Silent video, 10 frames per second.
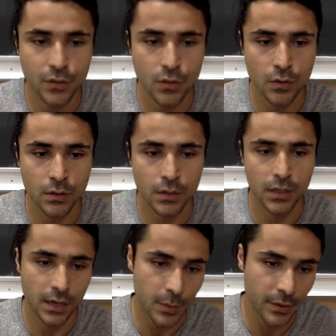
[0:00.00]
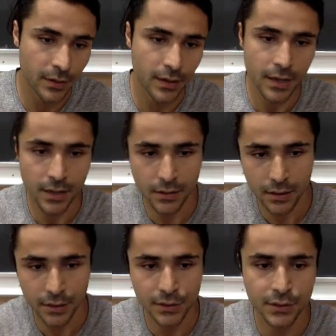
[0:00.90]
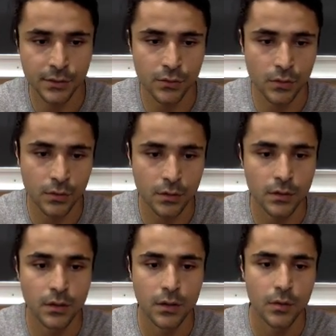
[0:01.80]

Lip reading: or a carbon and hydrogen, or